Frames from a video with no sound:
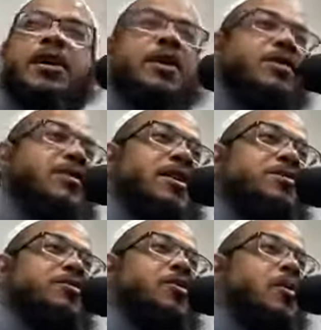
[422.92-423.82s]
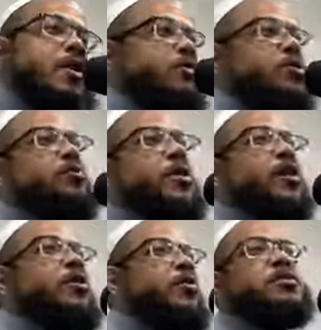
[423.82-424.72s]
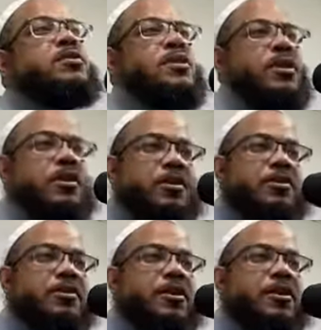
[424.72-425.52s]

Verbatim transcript: And he said, you know, why don't you marry one to the other?